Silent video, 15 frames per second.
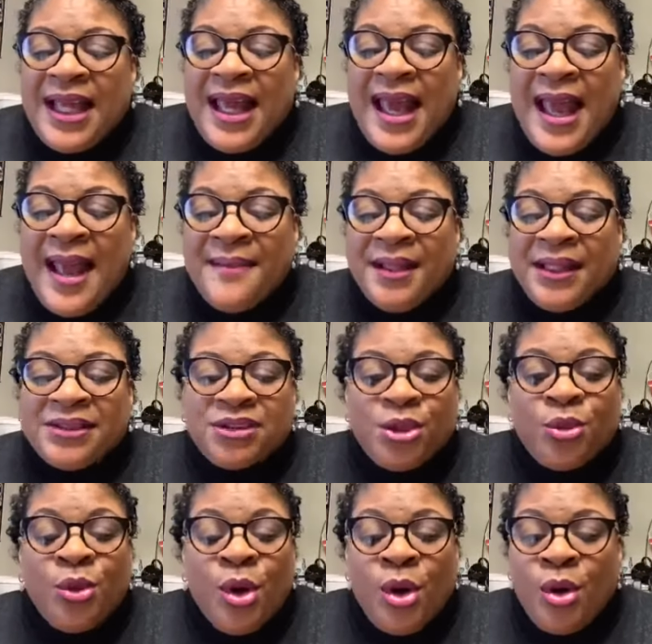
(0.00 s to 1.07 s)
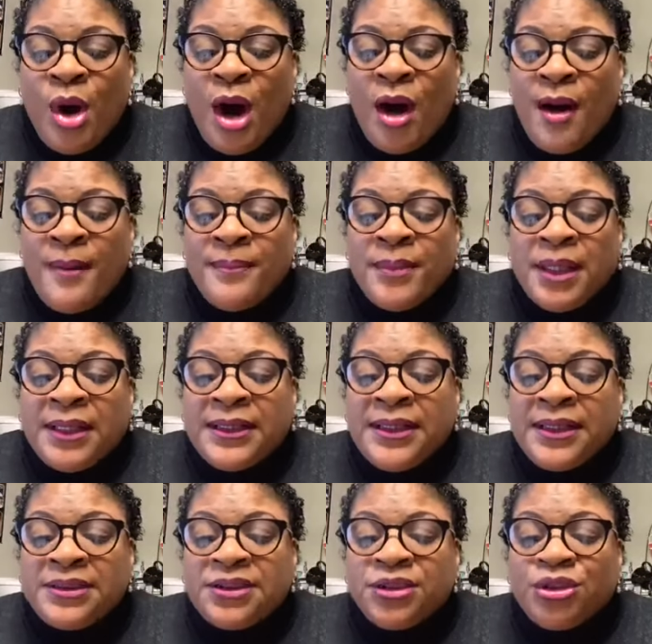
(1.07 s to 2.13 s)
Amen. So um,
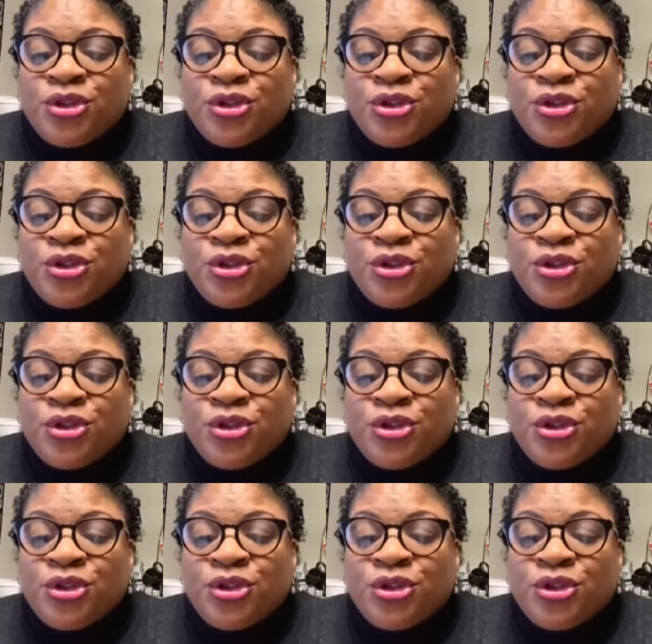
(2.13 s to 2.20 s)
this is